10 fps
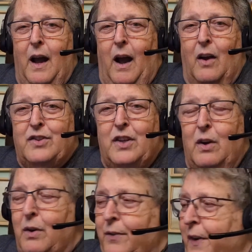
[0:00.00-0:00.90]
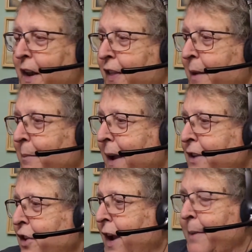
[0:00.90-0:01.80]
also, if anything
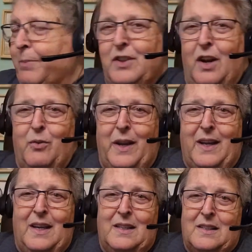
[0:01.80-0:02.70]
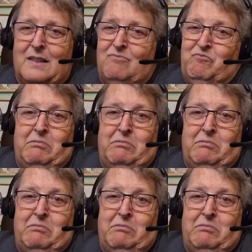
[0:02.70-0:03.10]
major happens on weekends,